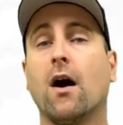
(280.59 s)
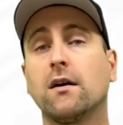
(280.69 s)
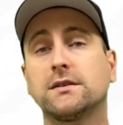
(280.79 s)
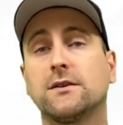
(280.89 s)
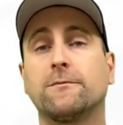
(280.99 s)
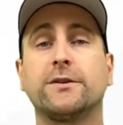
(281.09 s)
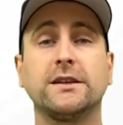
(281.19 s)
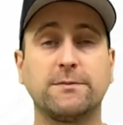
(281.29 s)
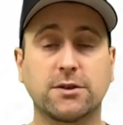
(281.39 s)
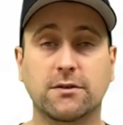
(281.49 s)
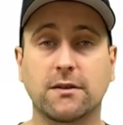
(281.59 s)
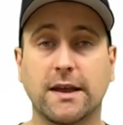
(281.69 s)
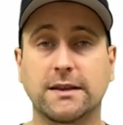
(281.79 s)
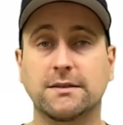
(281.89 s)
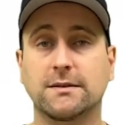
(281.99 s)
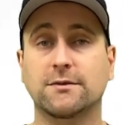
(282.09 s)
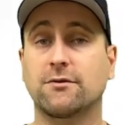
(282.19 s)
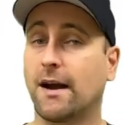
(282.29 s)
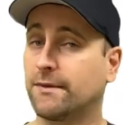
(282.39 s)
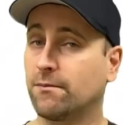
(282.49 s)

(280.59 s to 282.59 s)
Also, please be sure to like and subscribe.